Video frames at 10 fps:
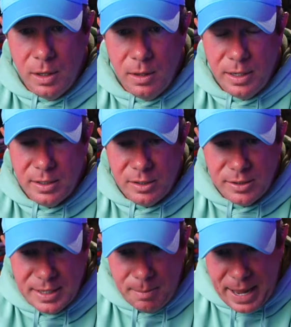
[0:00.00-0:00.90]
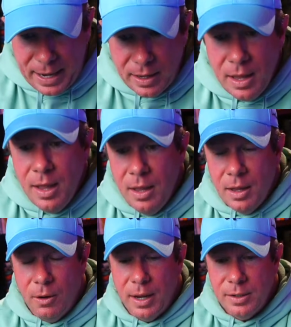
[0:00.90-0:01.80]
I'll just hit back.
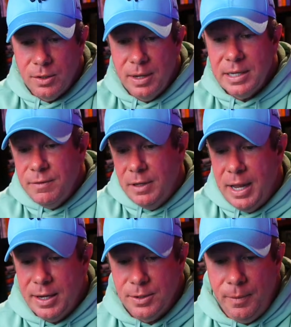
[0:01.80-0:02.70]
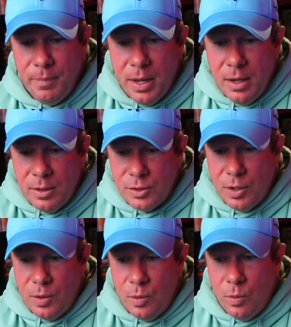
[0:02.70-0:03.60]
Okay, so Higgsfield AI Soul.
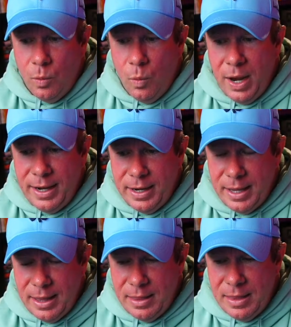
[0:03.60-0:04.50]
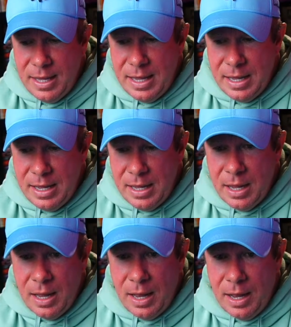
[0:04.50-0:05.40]
So what the
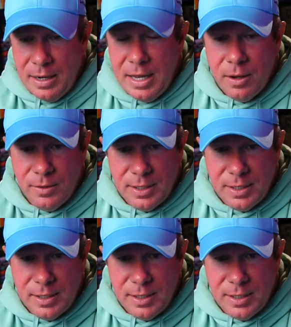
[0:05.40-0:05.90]
Nico